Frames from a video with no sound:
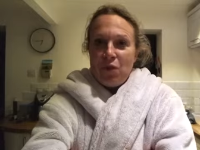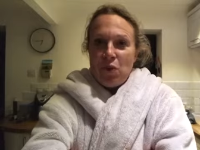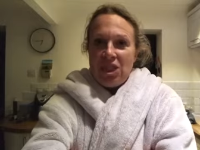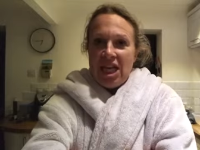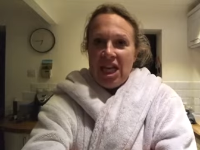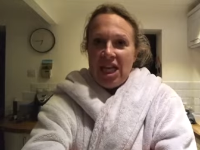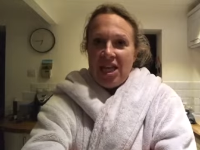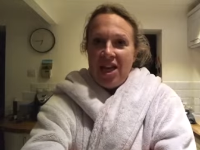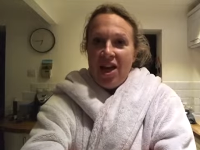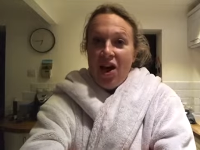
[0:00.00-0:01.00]
14
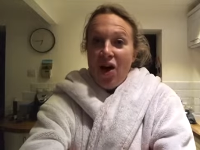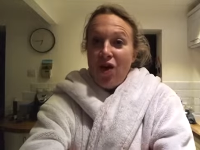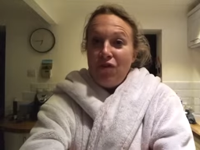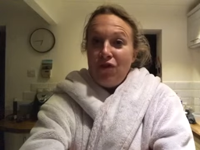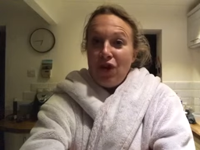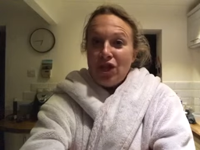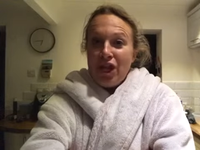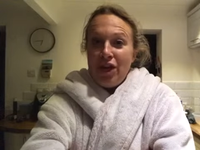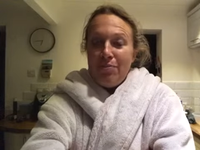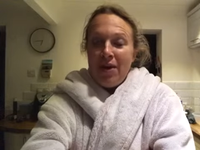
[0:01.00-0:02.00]
of
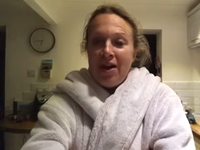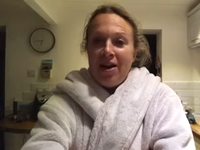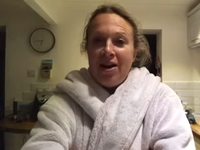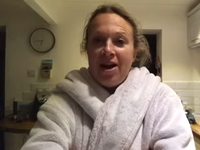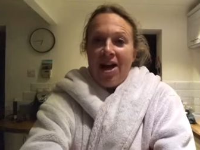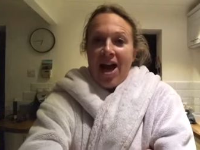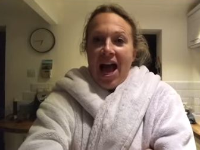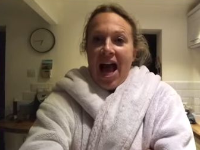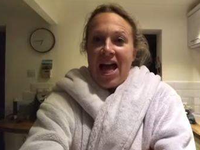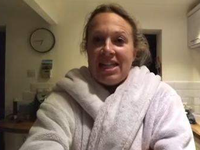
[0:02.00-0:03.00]
Vlogtober,
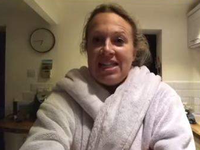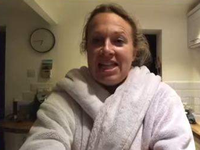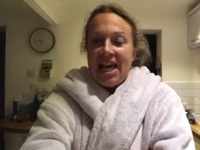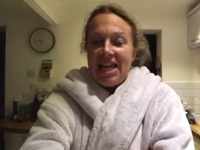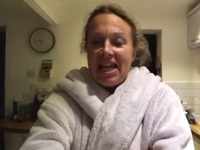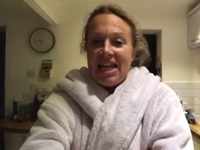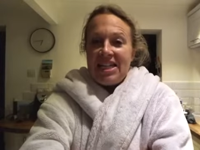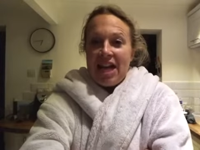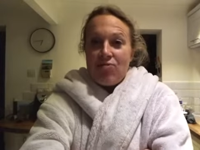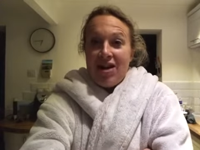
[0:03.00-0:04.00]
and today
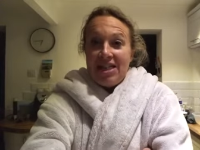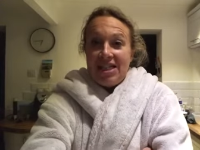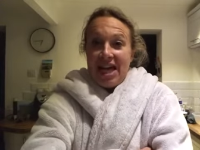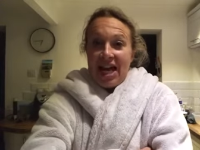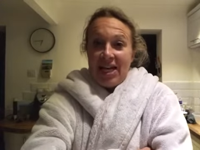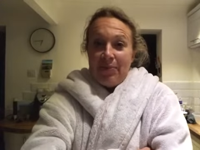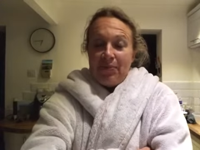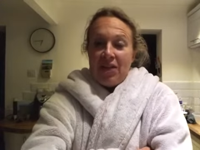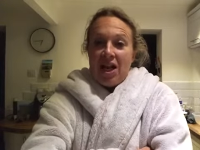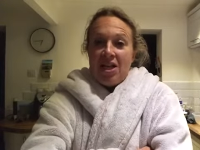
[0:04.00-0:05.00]
is race day.
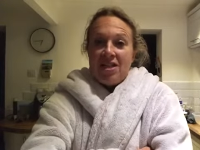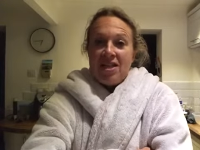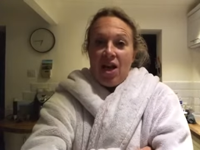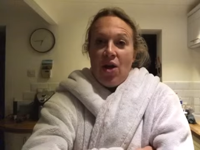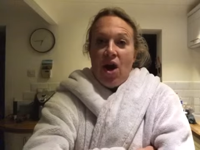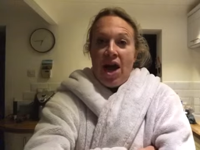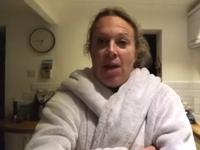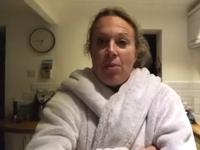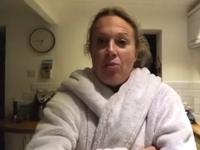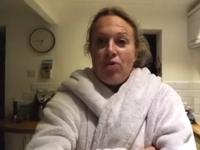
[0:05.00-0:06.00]
So I
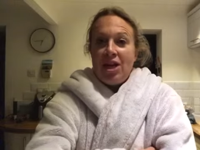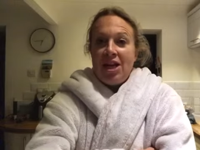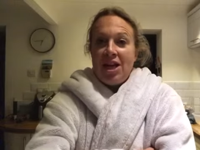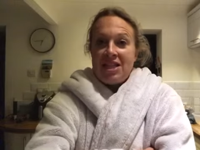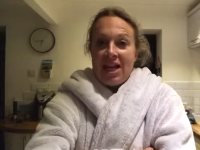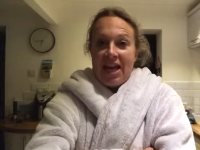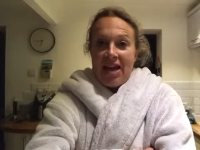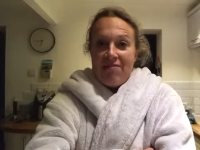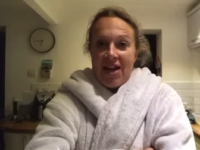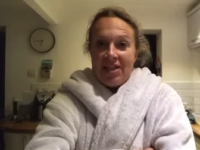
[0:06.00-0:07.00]
am running a
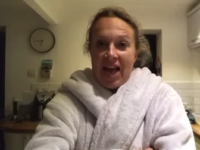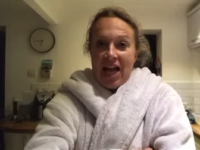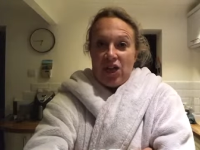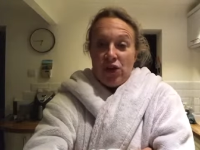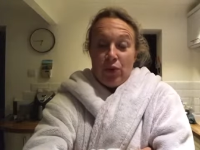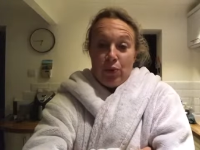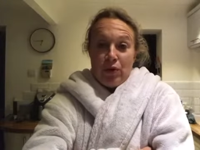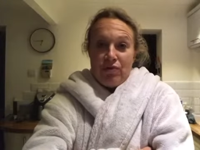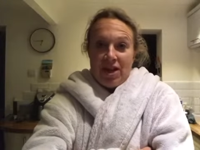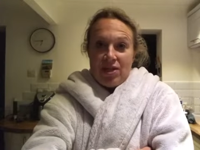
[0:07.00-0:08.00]
10k race at
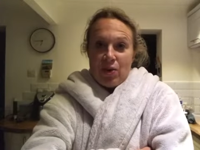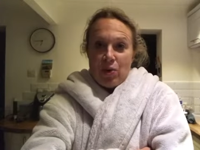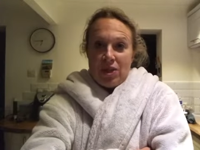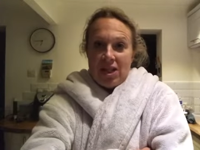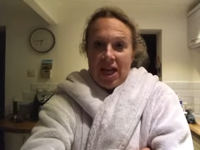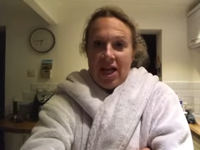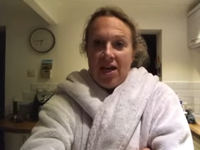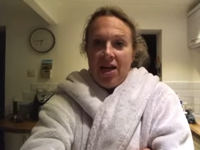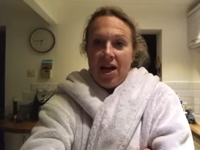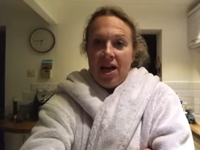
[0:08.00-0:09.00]
Goodwood Racecourse today.